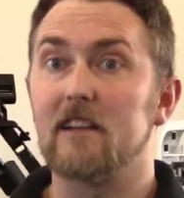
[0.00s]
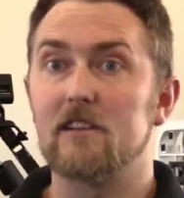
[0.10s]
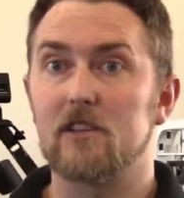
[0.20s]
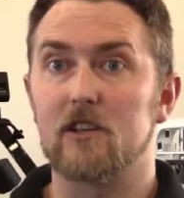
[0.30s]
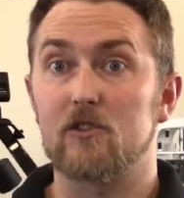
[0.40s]
in
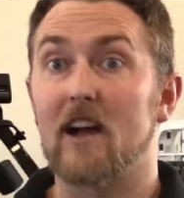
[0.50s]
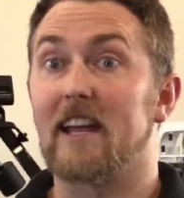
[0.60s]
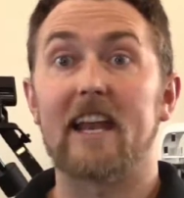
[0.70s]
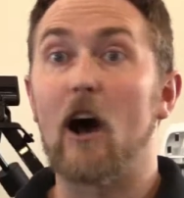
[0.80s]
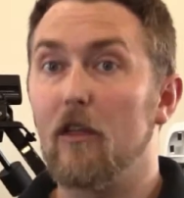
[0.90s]
to try to
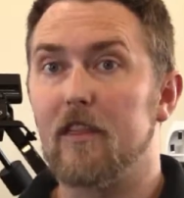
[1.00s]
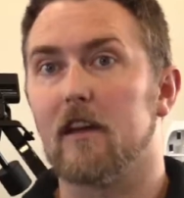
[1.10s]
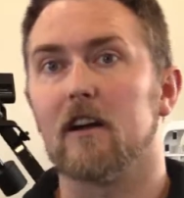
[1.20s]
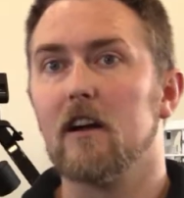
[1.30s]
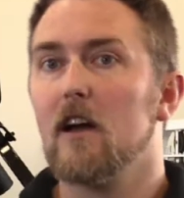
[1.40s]
get
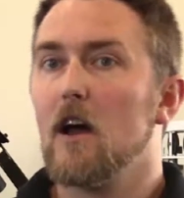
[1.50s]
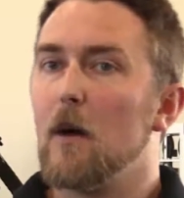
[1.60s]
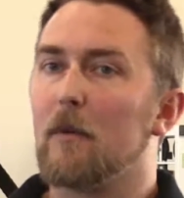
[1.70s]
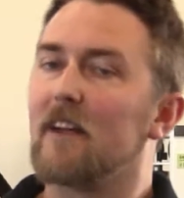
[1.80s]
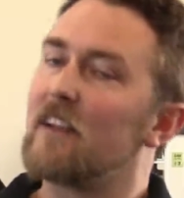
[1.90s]
healthier,
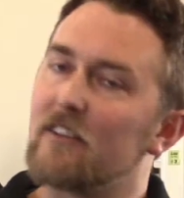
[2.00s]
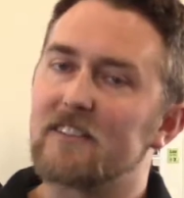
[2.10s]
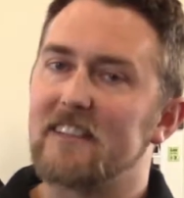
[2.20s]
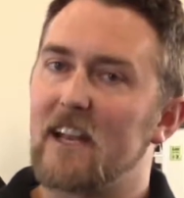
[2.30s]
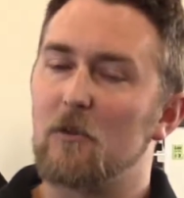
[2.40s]
but I've never
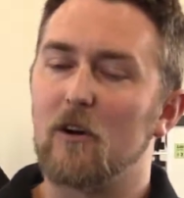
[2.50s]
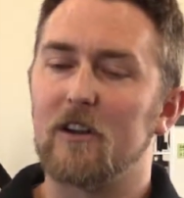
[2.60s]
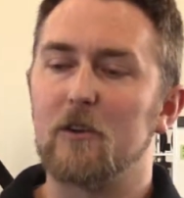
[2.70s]
seen anyone